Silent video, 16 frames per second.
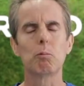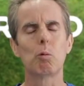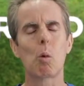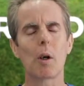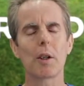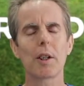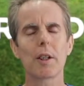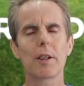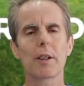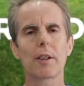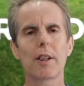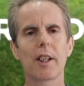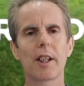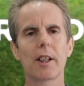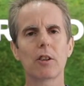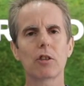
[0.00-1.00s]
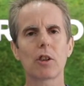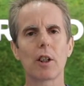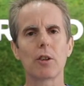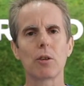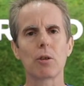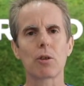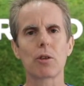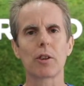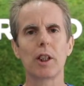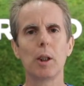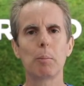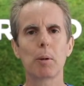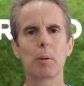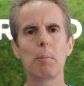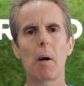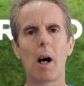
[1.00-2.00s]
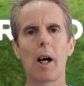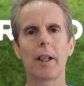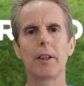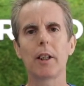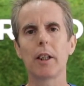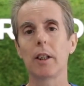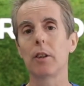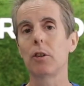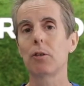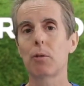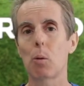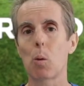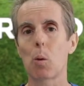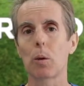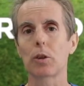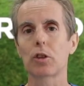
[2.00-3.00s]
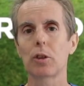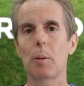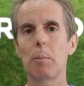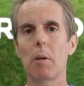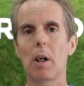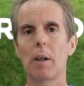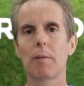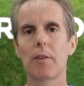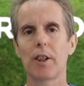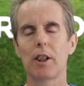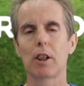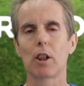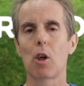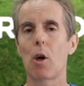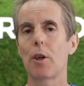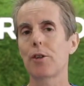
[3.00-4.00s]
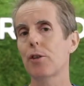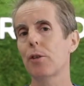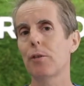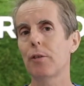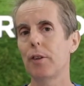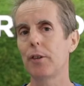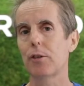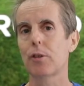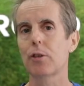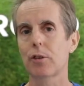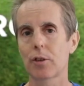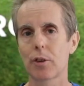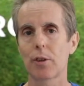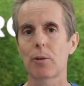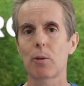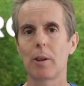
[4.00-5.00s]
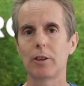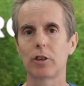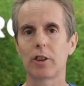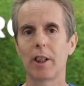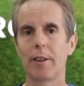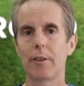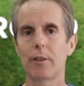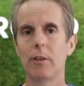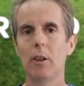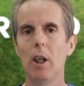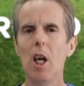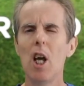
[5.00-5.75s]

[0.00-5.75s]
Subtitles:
one of the things that you should keep in mind is for some of the larger features of the Run Center,